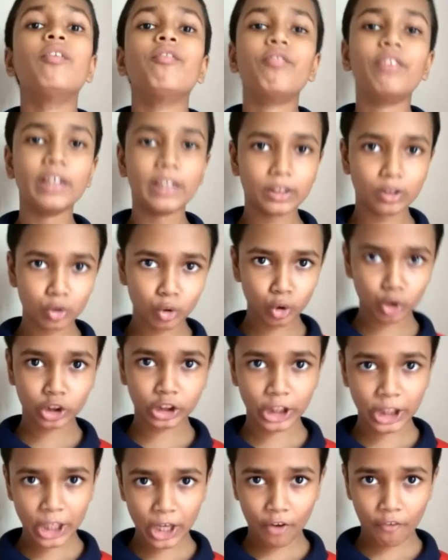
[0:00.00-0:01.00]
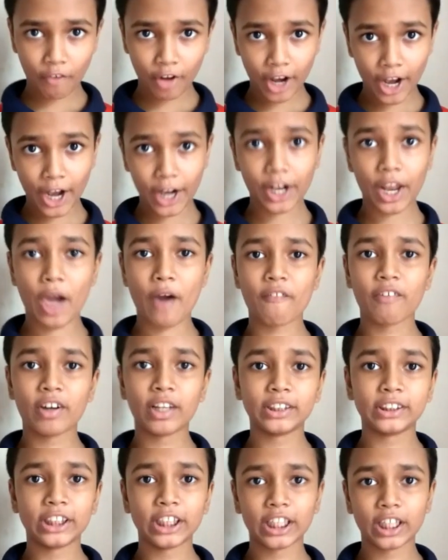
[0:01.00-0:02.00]
With lutes in our hand, ever
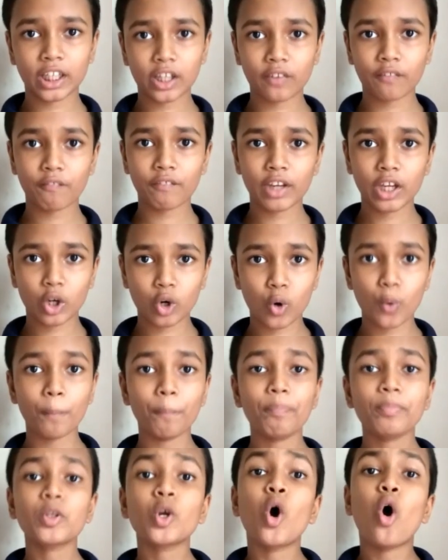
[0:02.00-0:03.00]
singing we roam.